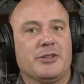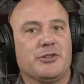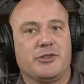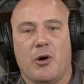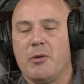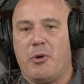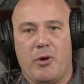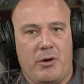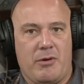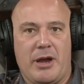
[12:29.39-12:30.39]
So
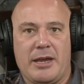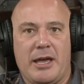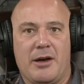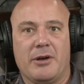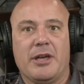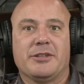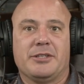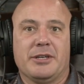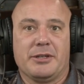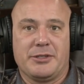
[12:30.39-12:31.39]
important right now
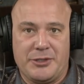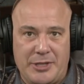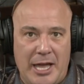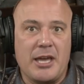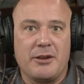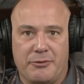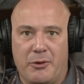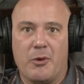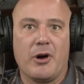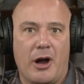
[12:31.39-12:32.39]
to stand
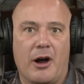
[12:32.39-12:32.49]
for